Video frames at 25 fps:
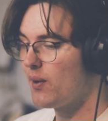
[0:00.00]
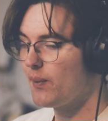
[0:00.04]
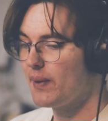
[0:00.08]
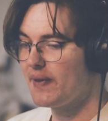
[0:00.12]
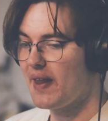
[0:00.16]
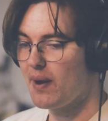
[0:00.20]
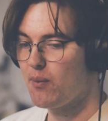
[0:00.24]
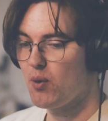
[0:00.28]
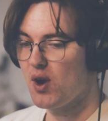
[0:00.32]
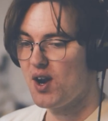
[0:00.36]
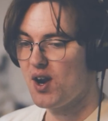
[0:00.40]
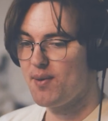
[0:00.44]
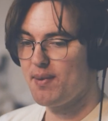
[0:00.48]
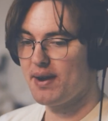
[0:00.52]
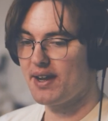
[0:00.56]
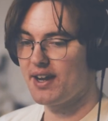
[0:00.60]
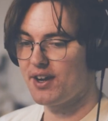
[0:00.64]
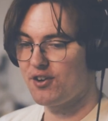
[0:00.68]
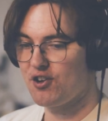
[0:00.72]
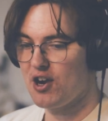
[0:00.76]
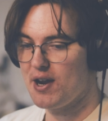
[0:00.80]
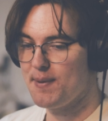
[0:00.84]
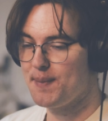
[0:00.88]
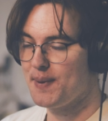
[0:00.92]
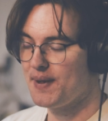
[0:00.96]
When they want to make
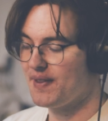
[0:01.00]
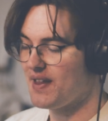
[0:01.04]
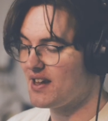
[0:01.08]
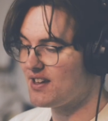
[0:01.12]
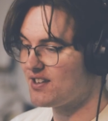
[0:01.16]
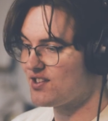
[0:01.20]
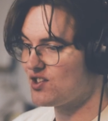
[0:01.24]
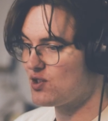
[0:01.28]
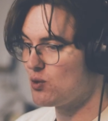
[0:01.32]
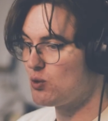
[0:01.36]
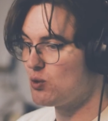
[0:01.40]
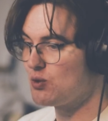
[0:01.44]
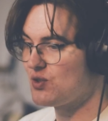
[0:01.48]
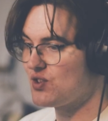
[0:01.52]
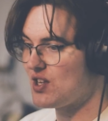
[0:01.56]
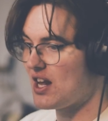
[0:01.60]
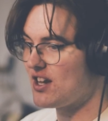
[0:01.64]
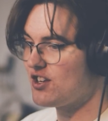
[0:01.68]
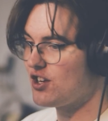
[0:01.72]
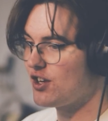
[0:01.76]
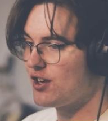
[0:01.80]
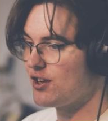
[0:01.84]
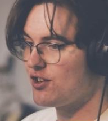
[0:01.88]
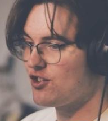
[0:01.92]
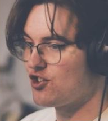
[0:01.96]
it creepy, they just do
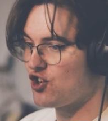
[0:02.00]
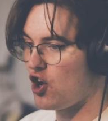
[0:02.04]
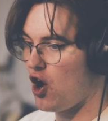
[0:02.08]
such a good